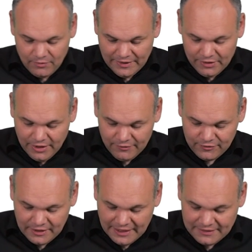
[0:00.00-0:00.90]
when you have
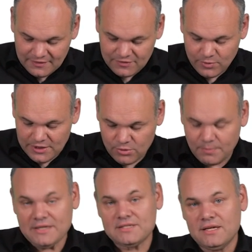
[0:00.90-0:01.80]
get this
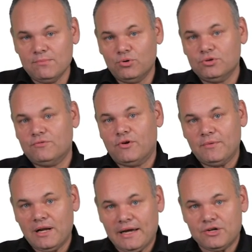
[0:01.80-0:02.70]
video-based input from
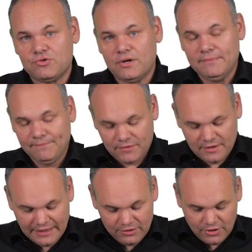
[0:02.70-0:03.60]
the lecturer,
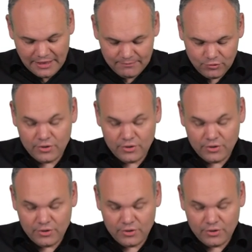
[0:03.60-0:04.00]
then you come to